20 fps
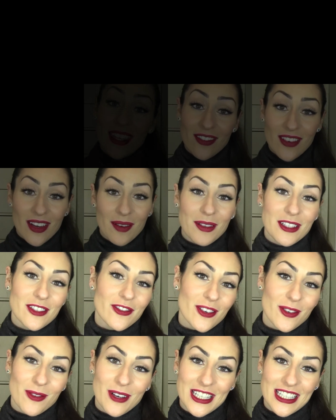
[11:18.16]
Thank you very much
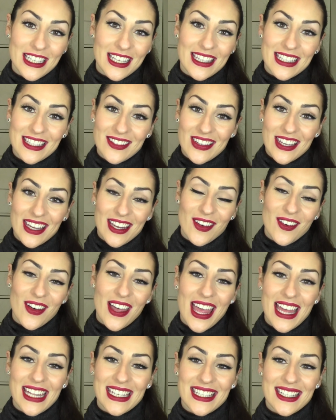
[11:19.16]
for watching this video,
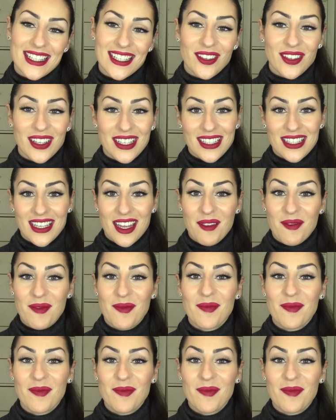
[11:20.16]
and see you next time.